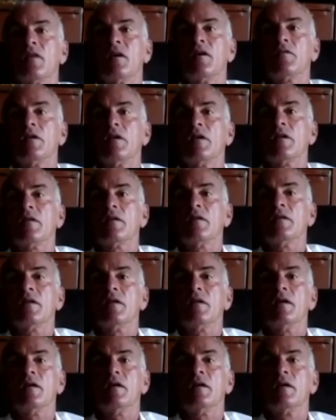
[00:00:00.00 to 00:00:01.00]
every other
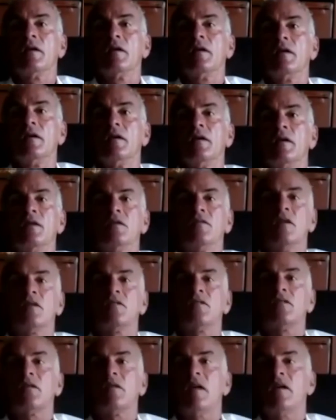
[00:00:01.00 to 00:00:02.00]
day. He
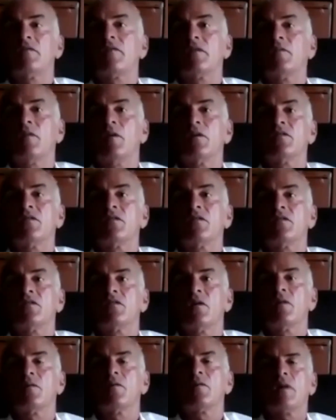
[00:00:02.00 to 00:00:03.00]
says slavery wasn't
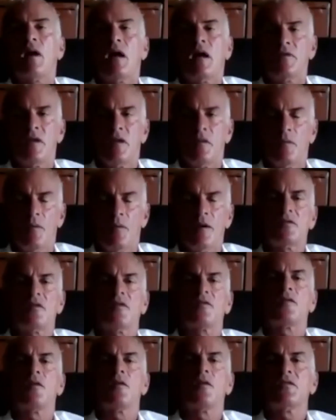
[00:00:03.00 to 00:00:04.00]
so, Kanye West,
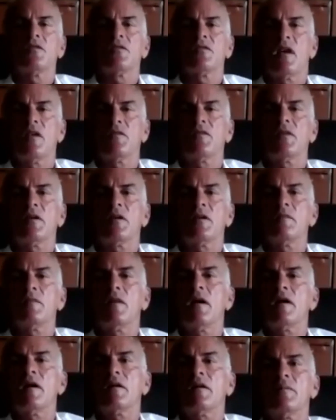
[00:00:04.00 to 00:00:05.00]
of course, is African
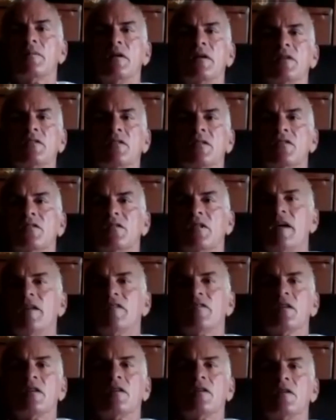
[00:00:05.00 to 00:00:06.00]
American, but he says
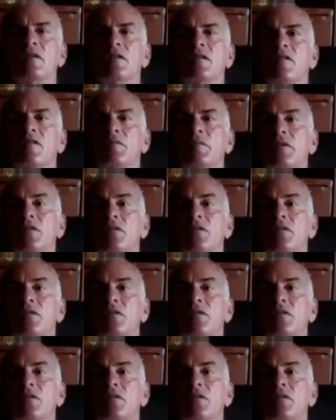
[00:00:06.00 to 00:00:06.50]
slavery couldn't have been